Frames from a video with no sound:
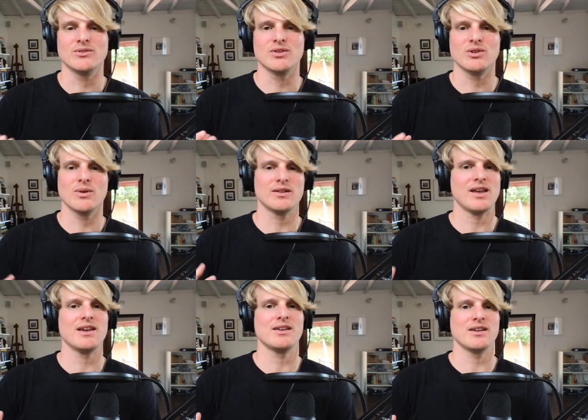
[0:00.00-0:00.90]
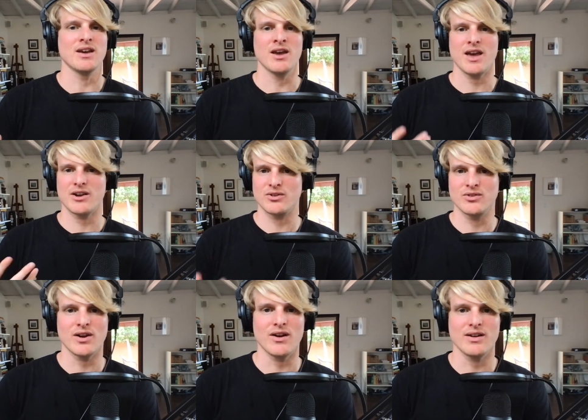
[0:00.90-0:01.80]
So you are taking a
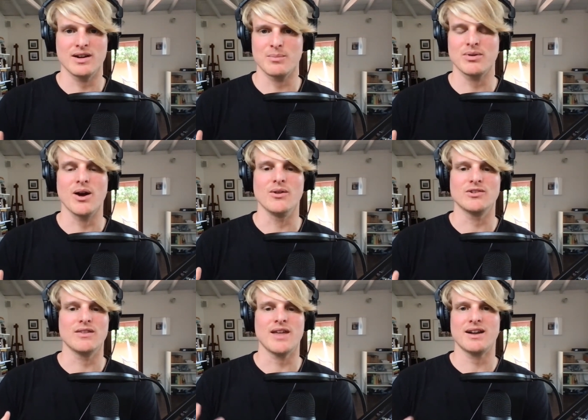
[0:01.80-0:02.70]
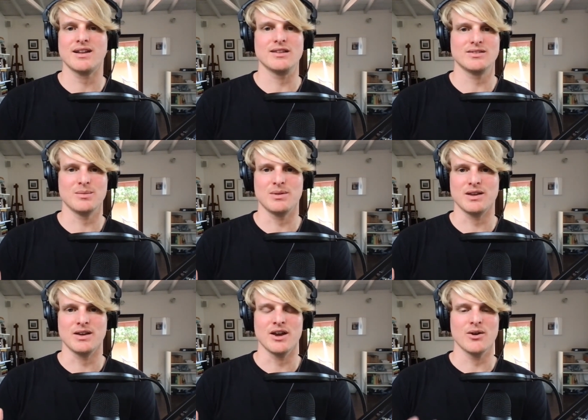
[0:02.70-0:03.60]
contrarian approach, and that tends to
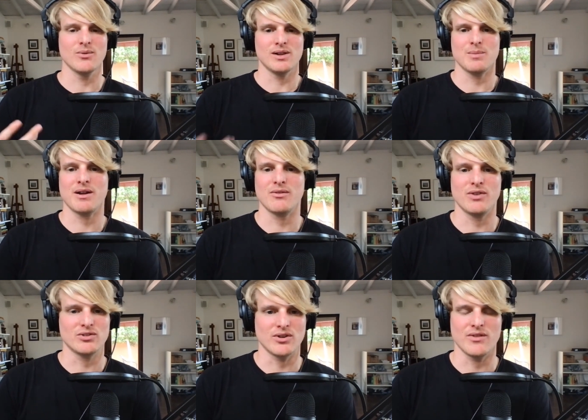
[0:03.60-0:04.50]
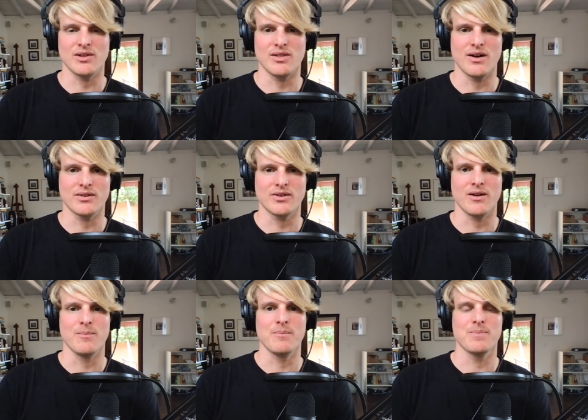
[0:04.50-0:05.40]
be really beneficial in the long
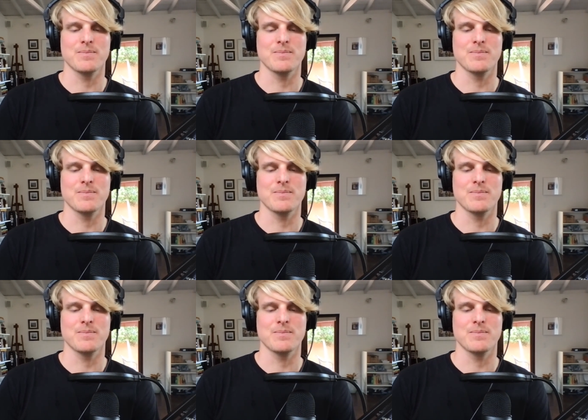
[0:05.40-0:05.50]
term.